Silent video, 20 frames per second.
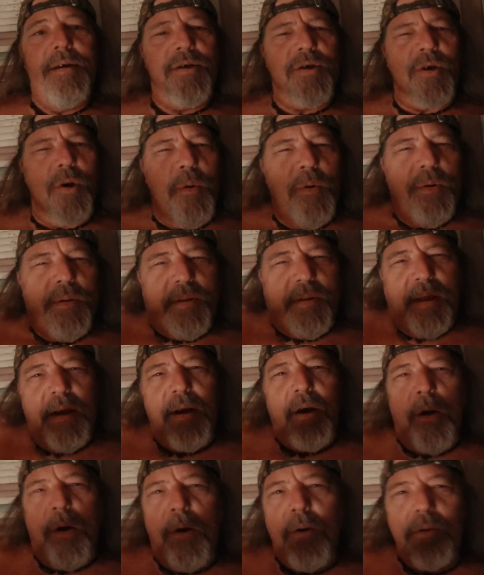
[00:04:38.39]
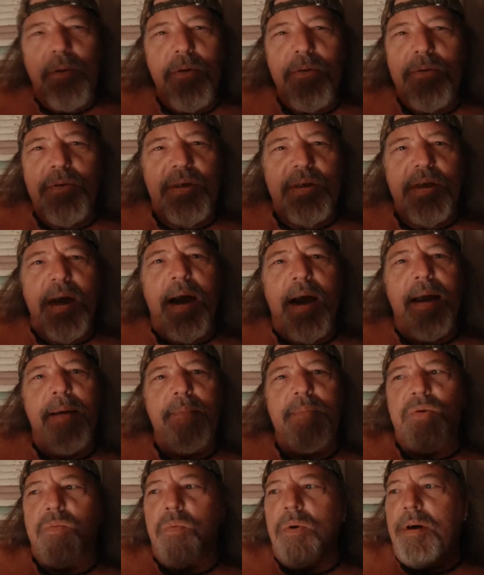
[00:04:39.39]
So there are those
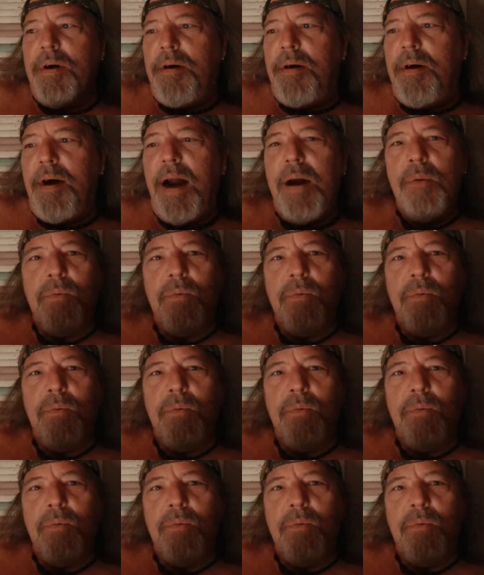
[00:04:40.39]
times where